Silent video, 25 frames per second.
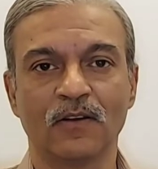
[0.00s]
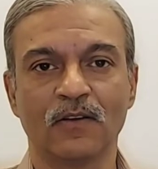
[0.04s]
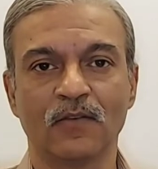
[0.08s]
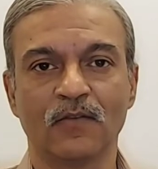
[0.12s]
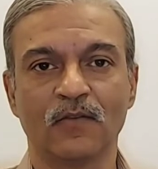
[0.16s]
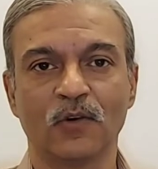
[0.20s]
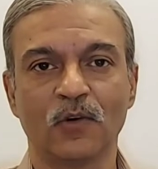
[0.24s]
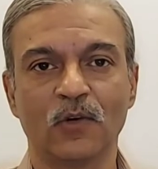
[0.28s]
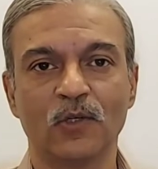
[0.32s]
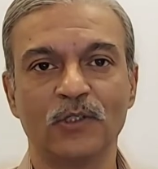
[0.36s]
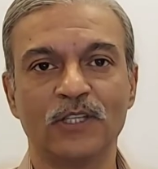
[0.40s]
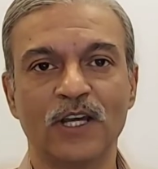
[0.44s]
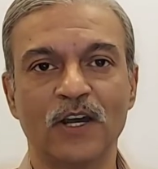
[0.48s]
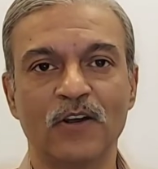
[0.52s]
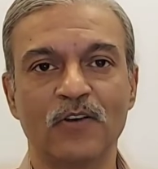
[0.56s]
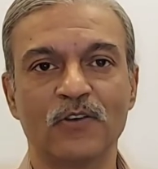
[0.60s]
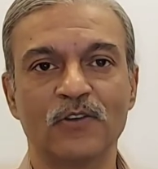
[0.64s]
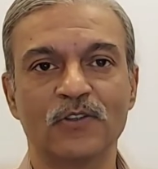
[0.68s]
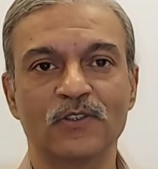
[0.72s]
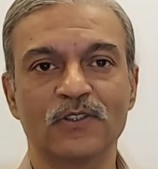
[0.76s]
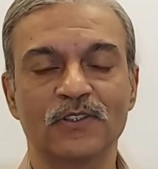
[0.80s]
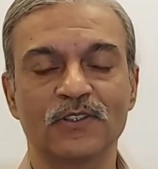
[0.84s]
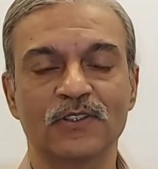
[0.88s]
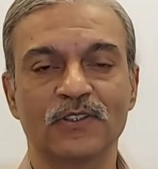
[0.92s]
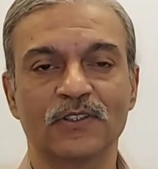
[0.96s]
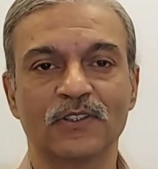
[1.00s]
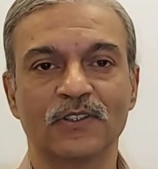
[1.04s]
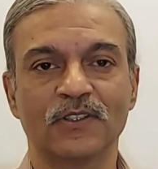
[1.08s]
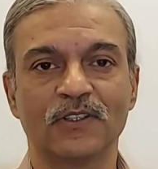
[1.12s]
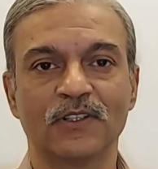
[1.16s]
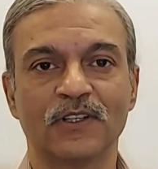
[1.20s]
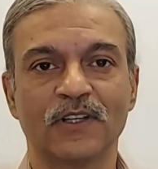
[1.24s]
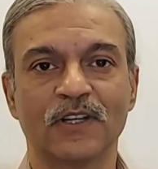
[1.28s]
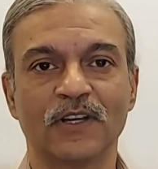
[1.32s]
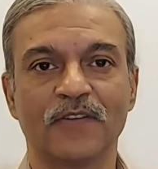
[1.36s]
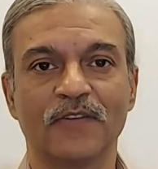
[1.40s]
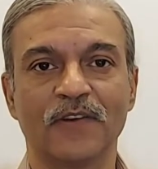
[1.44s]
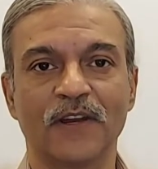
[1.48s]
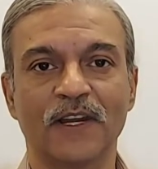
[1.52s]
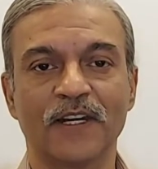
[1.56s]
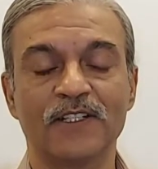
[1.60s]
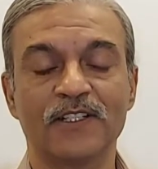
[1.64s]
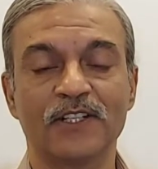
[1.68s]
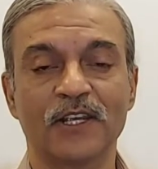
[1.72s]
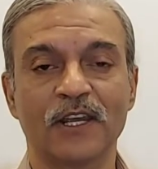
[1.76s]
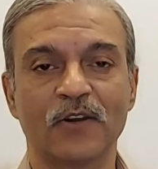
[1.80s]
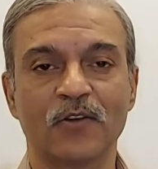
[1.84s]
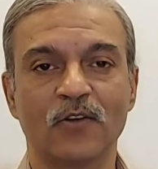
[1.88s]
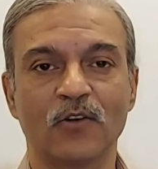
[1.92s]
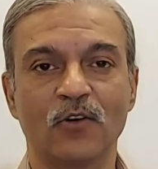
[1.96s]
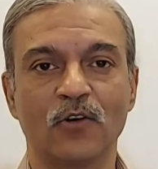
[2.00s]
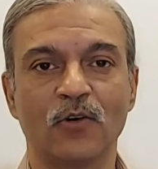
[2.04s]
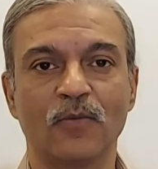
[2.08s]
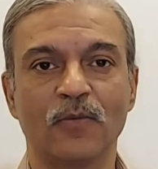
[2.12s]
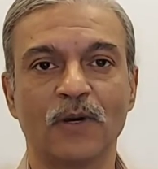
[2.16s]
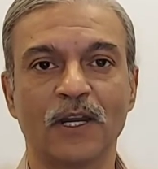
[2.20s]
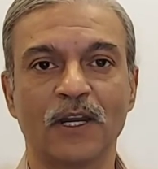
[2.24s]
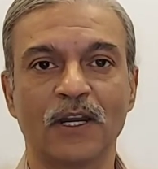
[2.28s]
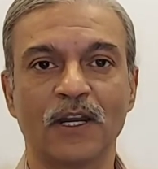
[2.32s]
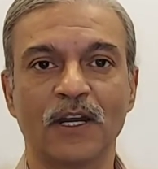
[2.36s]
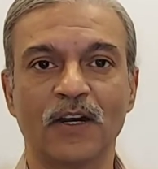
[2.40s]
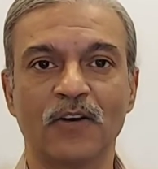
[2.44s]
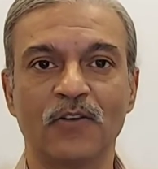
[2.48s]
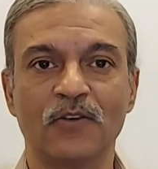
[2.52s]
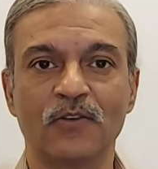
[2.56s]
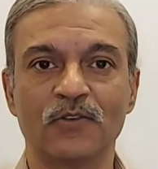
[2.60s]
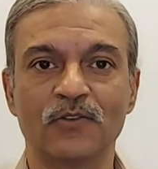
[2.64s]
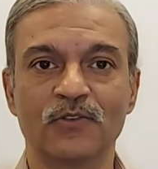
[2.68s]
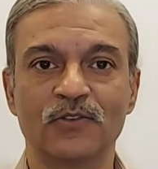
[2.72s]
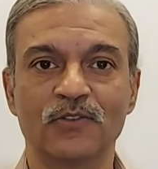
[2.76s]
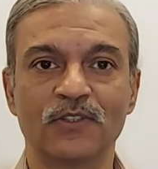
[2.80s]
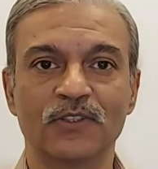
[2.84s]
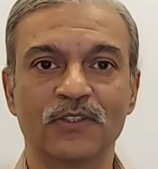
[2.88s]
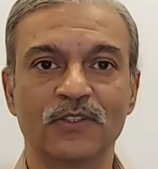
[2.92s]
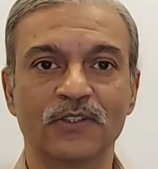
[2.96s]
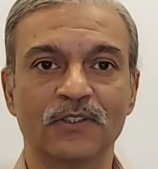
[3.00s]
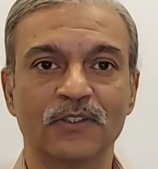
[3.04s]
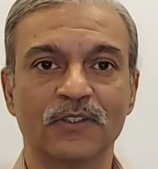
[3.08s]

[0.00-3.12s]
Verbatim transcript: fourth house reflects our home or house